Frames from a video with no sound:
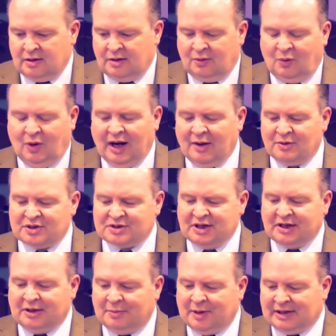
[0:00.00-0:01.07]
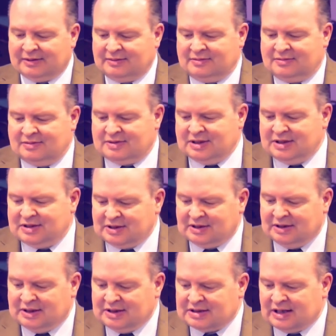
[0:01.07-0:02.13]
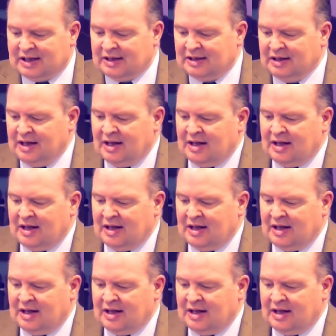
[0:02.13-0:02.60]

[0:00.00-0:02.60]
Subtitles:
While I was thinking about teaching this, I